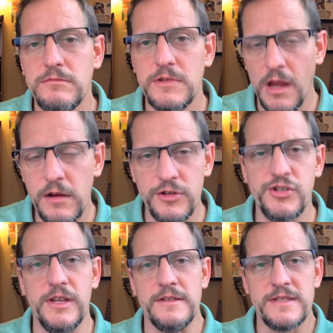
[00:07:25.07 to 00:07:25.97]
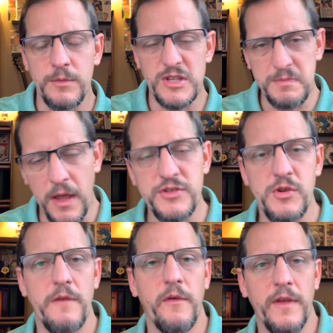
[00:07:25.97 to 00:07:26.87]
character sheet and see what spells you
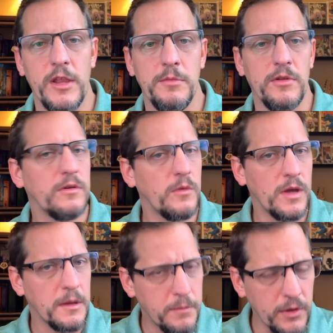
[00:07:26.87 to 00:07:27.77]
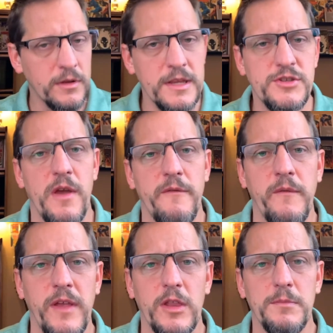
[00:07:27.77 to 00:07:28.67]
have available or what abilities you have
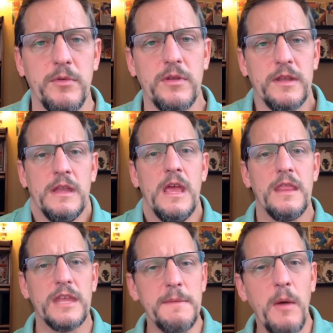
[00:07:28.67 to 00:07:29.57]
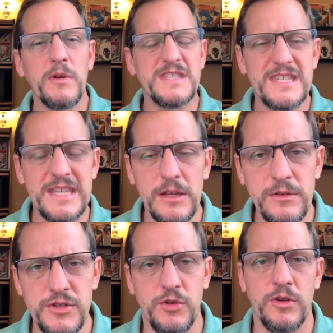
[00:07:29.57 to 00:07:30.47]
available, and think about what
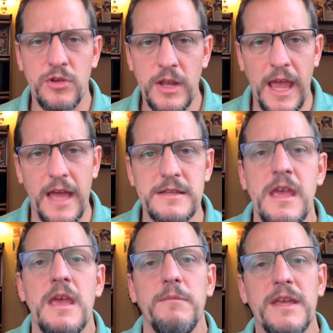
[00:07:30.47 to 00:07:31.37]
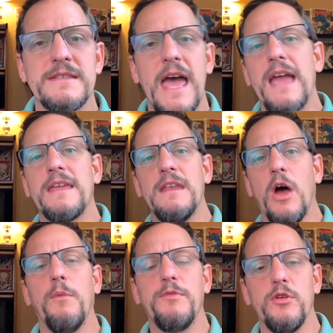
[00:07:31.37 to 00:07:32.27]
skills you're good at, because that can
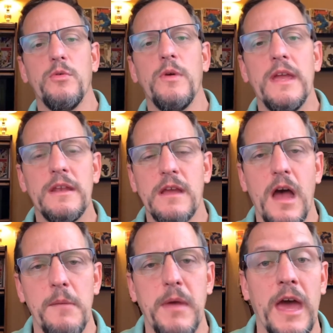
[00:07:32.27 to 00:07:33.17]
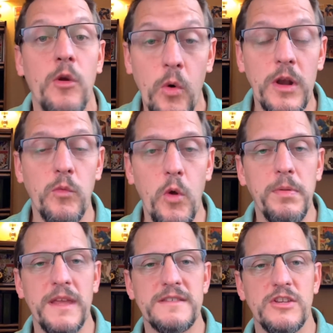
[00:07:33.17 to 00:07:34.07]
help you in combat or in a
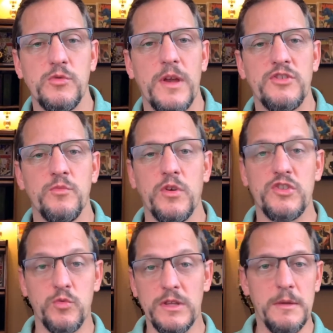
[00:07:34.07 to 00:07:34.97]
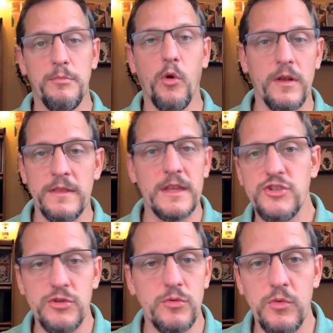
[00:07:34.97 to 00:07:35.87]
role-playing situation where it's really important
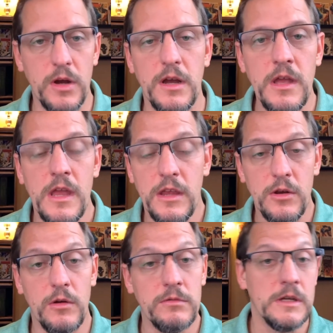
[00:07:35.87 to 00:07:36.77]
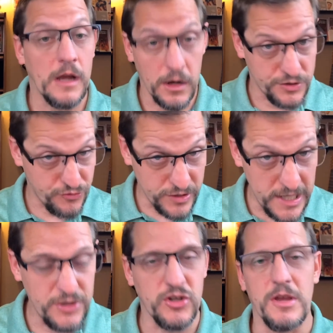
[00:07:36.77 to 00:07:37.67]
that you are
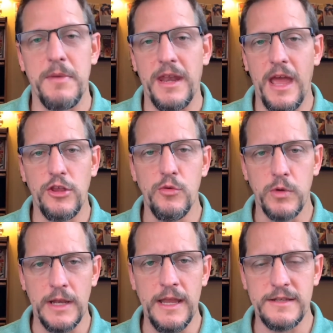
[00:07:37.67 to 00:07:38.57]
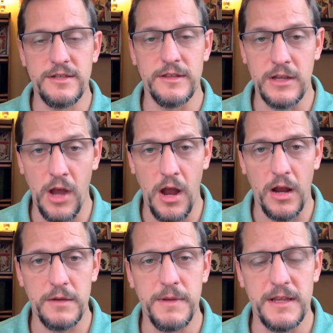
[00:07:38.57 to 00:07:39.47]
strategic about how you relate to the
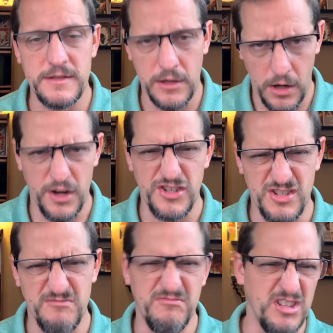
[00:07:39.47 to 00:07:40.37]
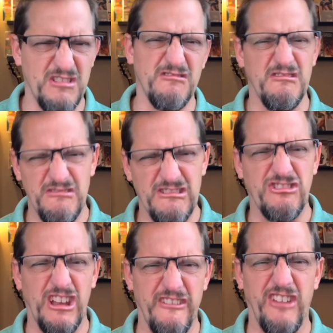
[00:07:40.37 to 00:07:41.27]
guard, because the guard's
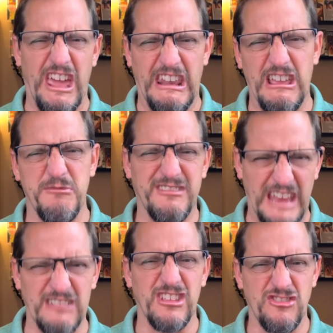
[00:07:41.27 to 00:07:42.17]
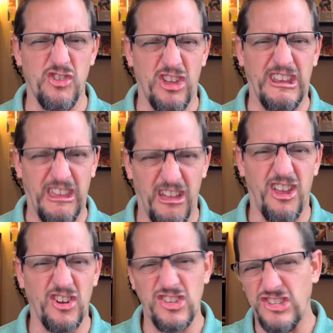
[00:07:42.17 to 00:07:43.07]
initially very upset that you're
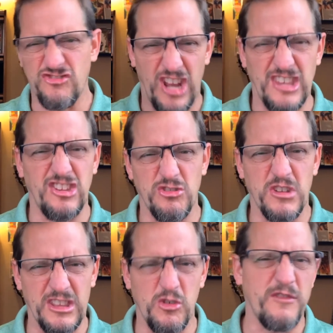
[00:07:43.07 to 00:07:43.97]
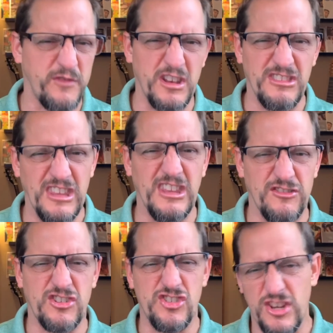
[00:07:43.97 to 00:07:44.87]
here and he's ready to get off for the
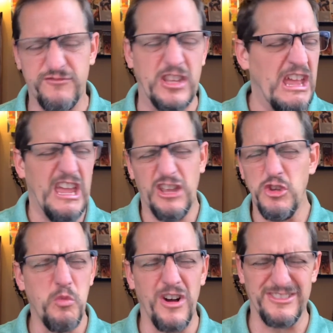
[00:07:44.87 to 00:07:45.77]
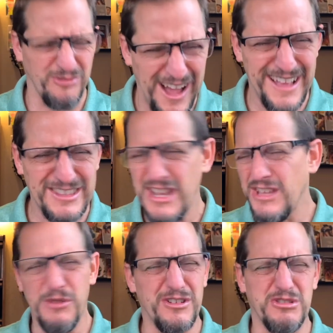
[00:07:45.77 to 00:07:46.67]
next shift, and you want what?
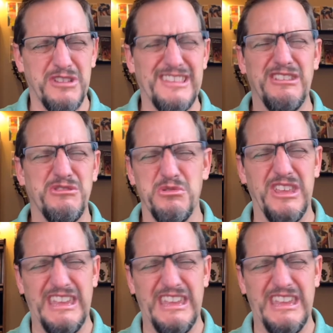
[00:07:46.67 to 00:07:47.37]
You want to get into the